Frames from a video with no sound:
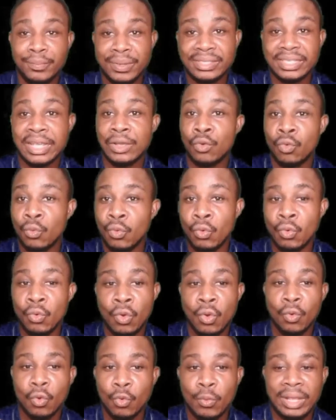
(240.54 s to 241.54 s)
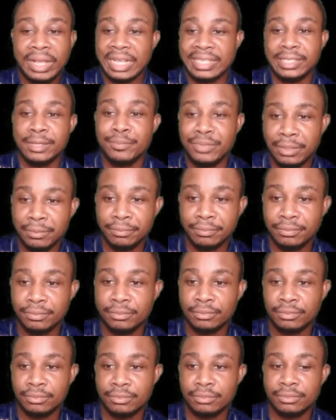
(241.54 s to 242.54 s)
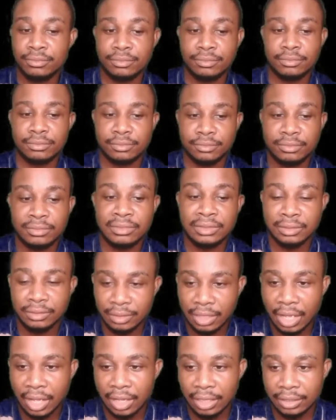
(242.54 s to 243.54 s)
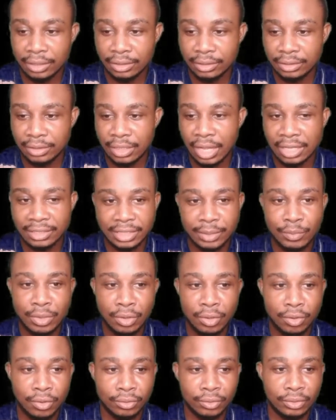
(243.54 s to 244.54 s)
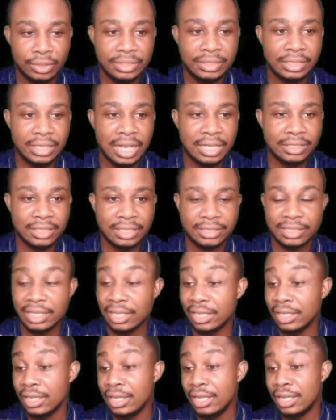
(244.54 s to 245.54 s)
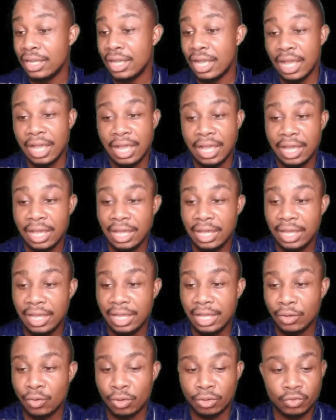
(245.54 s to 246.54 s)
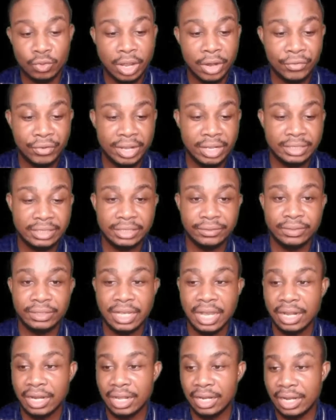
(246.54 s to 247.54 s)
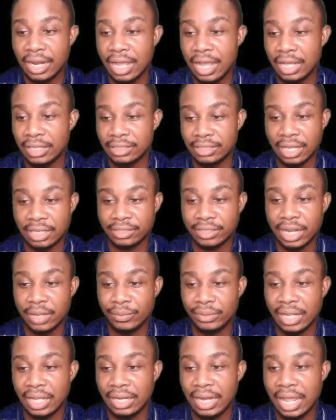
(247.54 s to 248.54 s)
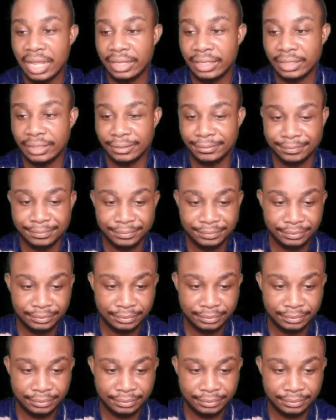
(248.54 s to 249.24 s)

you per se, oh, back a sebium. I said my own internet, just say a Cosso share TV Ghana now, subscribe and I like it.